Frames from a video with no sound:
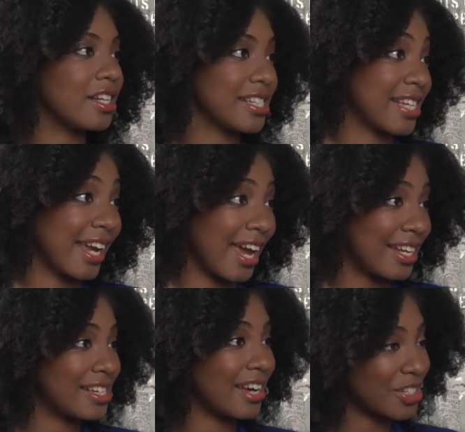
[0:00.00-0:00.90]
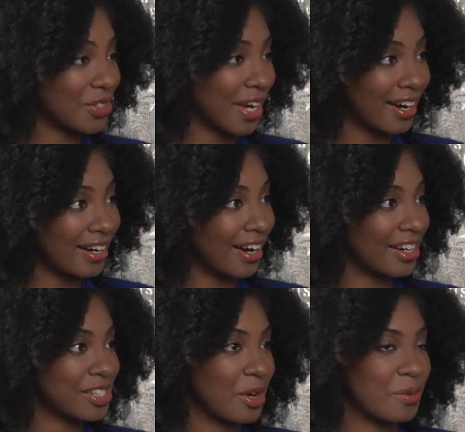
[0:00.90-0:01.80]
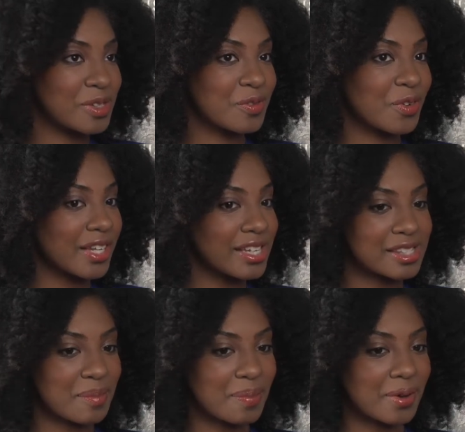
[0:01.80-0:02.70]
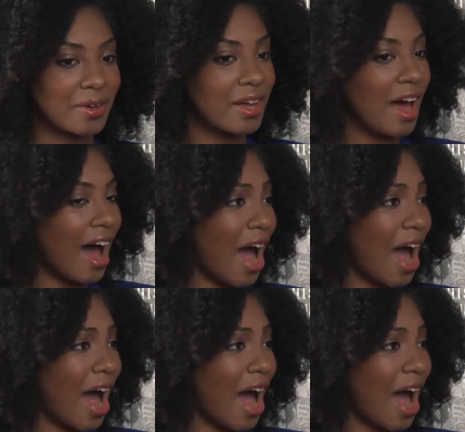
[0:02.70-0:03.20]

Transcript: just dedicated to natural hair care. So it was really simple.